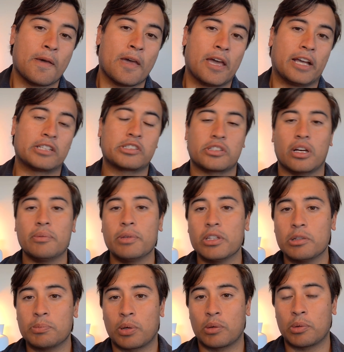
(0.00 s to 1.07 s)
it's something
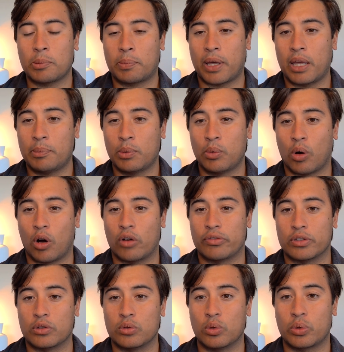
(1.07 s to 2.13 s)
that probably people
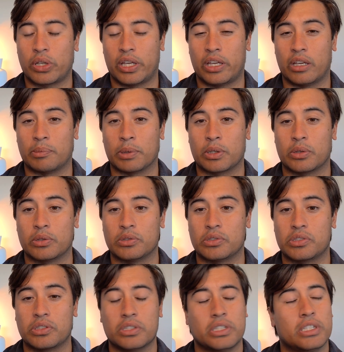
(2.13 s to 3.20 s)
overlook here
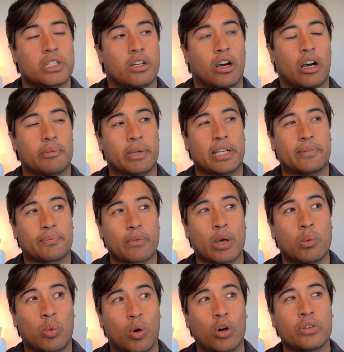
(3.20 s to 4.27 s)
because,
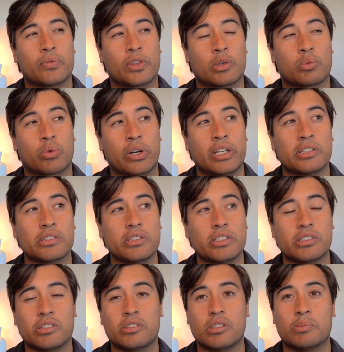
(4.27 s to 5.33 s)
the reason
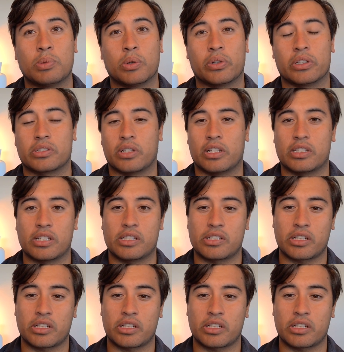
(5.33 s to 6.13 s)
this is important, it's a